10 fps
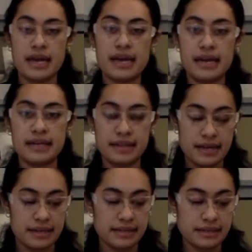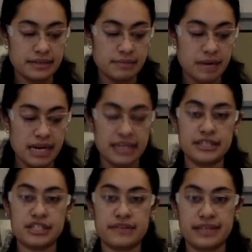And that is my
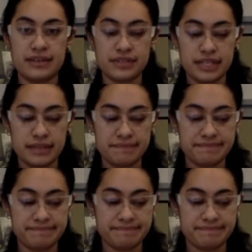EJV OSCE.